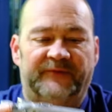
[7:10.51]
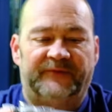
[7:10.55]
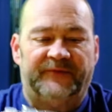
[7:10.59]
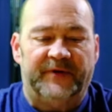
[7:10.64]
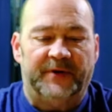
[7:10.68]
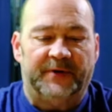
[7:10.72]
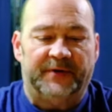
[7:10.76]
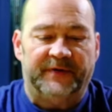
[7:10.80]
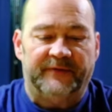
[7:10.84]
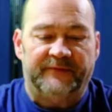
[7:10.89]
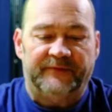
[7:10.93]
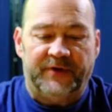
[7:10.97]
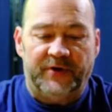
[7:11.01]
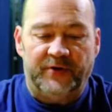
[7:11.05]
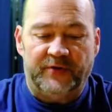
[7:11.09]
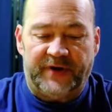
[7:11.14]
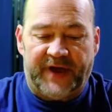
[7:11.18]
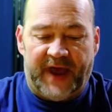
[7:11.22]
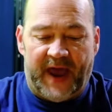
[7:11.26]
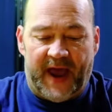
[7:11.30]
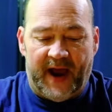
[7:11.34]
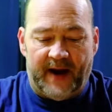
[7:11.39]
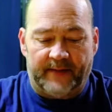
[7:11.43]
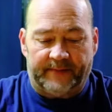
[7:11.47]
field of view
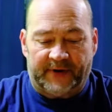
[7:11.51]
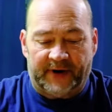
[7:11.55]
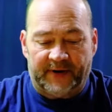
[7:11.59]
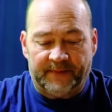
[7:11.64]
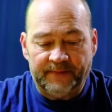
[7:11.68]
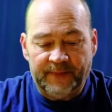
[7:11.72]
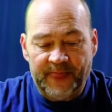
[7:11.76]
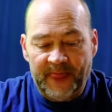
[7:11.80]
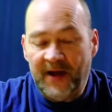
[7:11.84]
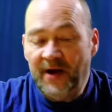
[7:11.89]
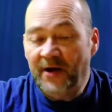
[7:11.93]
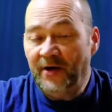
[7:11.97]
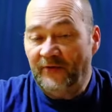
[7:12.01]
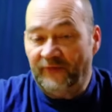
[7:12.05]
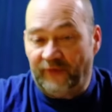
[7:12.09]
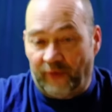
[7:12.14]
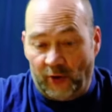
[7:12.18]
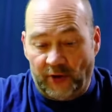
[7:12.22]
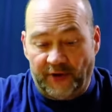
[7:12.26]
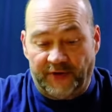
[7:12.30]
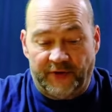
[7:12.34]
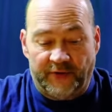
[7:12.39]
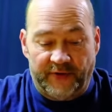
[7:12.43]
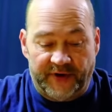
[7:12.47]
camera
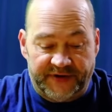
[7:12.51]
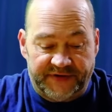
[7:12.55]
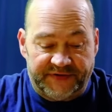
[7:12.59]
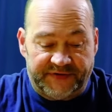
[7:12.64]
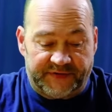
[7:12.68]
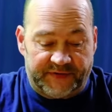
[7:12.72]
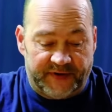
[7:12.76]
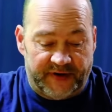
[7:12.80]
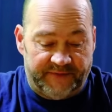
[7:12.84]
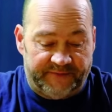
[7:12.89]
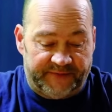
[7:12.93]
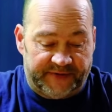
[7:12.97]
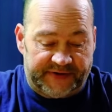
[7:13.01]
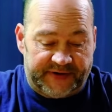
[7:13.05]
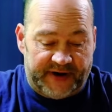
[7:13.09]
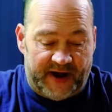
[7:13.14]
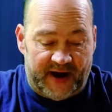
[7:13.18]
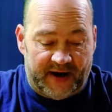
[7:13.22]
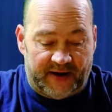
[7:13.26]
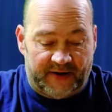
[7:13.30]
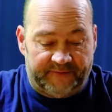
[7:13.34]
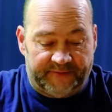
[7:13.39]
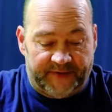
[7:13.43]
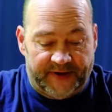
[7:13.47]
for doing street
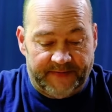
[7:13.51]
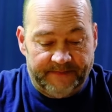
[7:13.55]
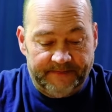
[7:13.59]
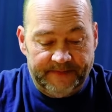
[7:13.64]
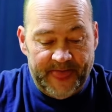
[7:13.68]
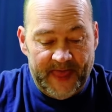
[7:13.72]
photography.